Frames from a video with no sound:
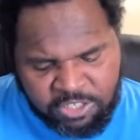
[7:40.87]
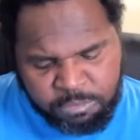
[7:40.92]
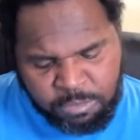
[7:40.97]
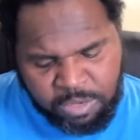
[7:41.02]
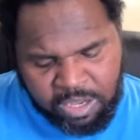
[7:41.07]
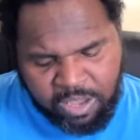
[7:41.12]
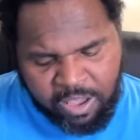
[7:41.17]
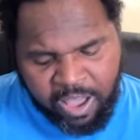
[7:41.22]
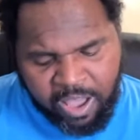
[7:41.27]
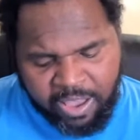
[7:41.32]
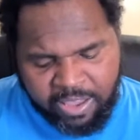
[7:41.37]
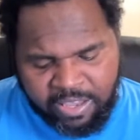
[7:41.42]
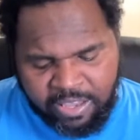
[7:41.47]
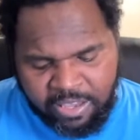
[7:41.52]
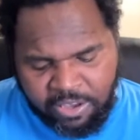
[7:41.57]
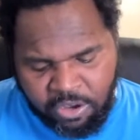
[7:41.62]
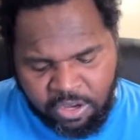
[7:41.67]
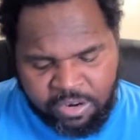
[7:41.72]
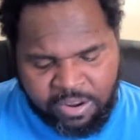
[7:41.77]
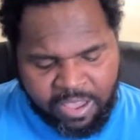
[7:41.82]
tells me
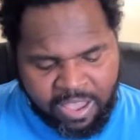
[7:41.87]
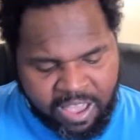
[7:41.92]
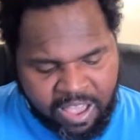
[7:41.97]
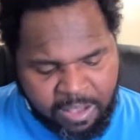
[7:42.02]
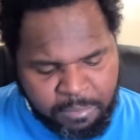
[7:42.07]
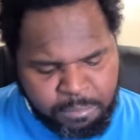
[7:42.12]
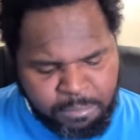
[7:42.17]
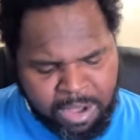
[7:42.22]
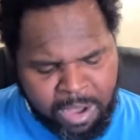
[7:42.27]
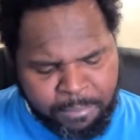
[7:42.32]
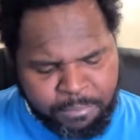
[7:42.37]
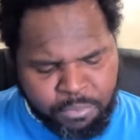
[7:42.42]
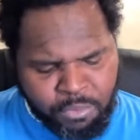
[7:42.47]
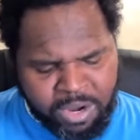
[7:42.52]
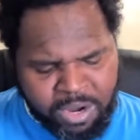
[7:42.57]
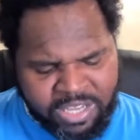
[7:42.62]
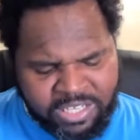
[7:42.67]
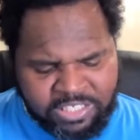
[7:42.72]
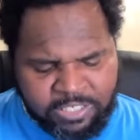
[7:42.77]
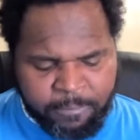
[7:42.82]
I couldn't have my
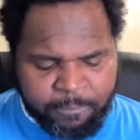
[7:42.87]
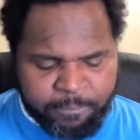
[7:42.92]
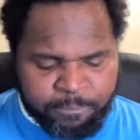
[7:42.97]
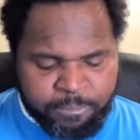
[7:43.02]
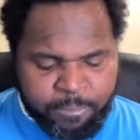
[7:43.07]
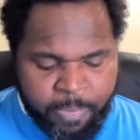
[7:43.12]
brace